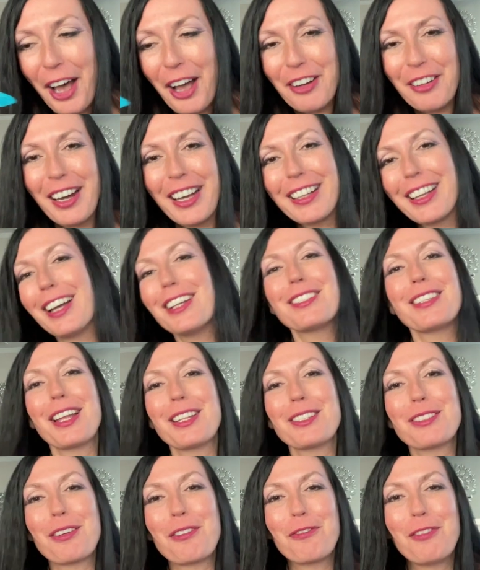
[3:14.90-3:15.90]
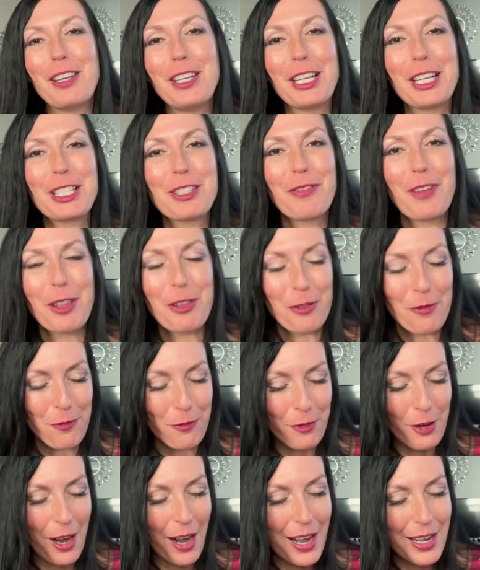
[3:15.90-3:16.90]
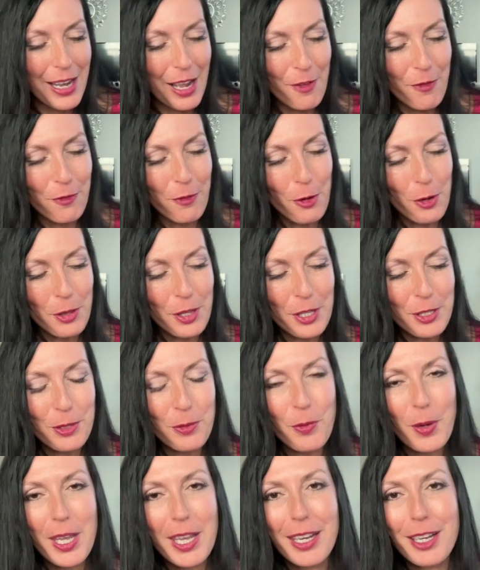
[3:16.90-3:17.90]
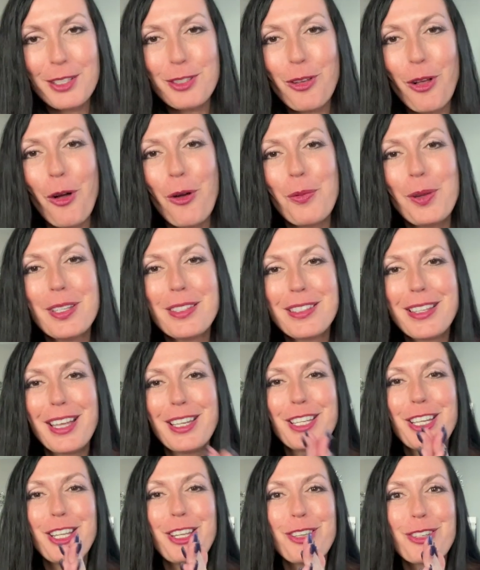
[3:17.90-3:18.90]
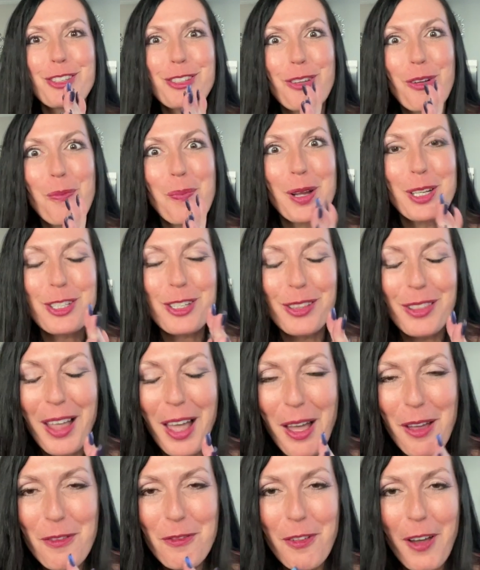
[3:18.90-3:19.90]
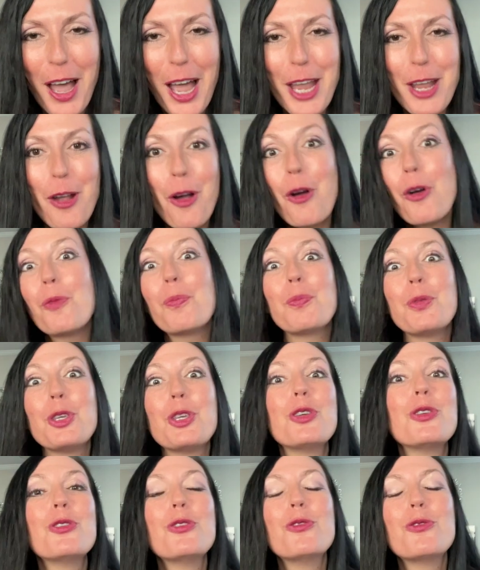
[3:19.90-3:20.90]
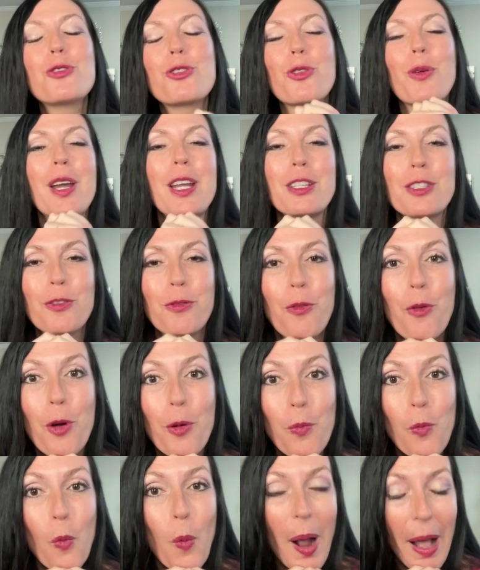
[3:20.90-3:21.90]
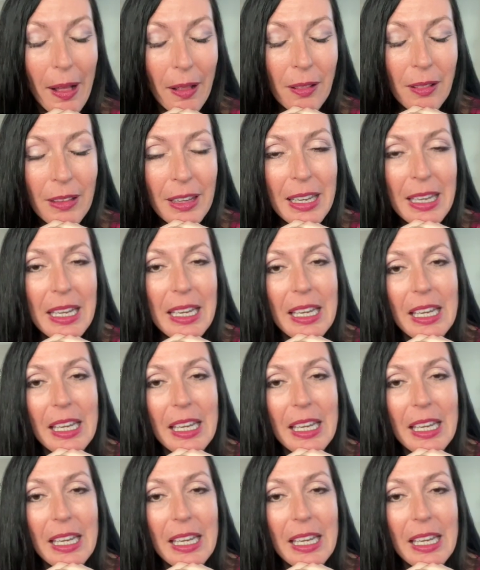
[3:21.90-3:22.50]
All right, guys, that's our Phoenix Feather Friday for this week. As always, sending you so much love. I hope you transform well.